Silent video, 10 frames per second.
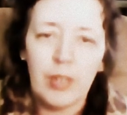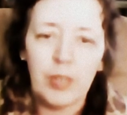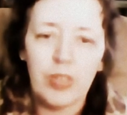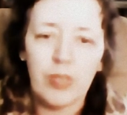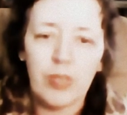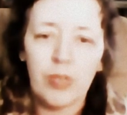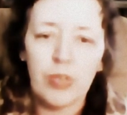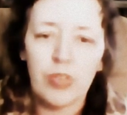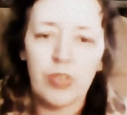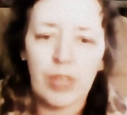but of
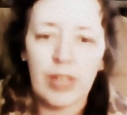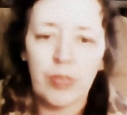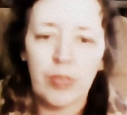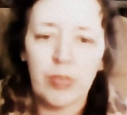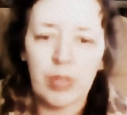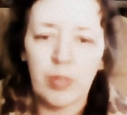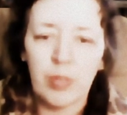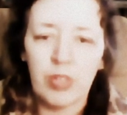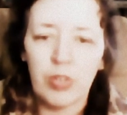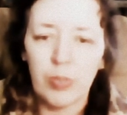course that's really
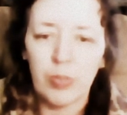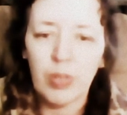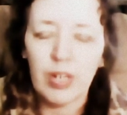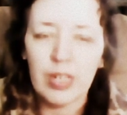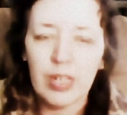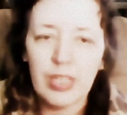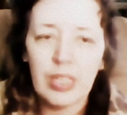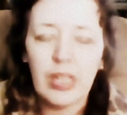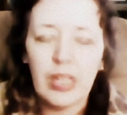what she was.